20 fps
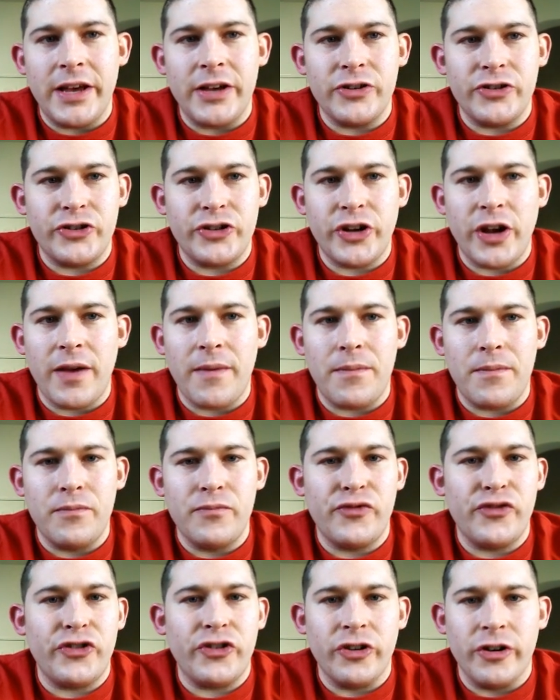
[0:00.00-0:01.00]
Sure.
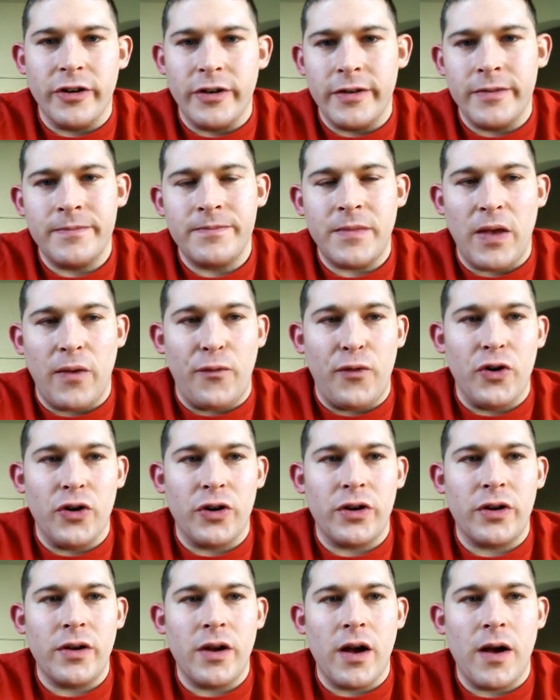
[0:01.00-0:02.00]
If you're
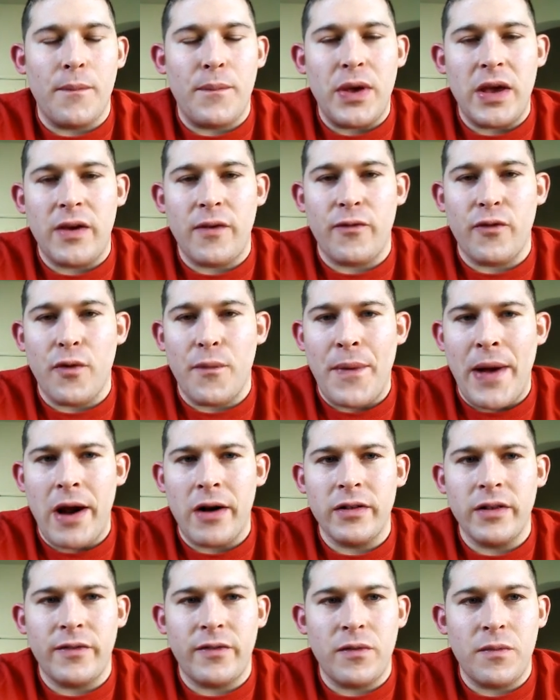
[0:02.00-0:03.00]
peaking for a powerlifting meet, I've
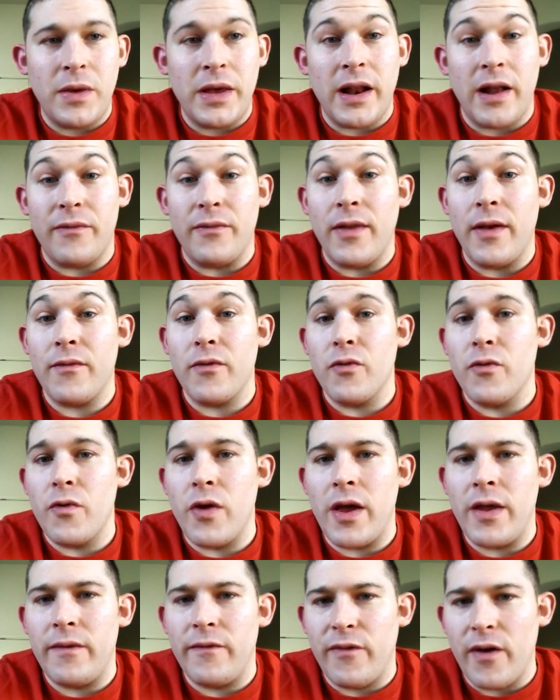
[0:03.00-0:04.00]
never read
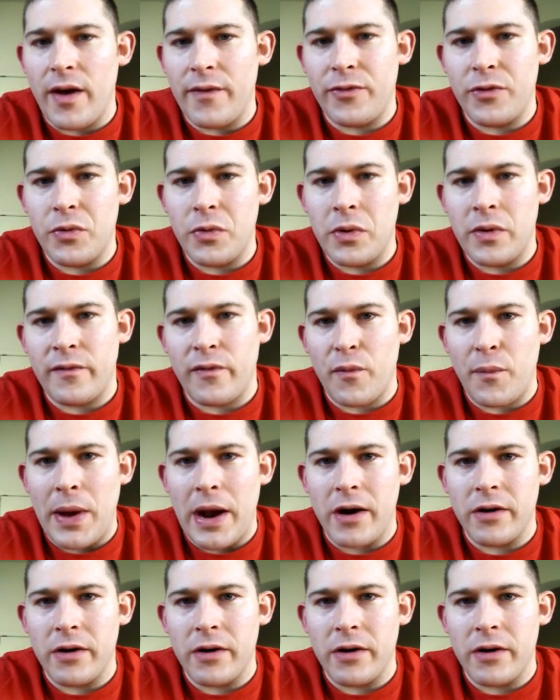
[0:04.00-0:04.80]
5-3-1 for powerlifting.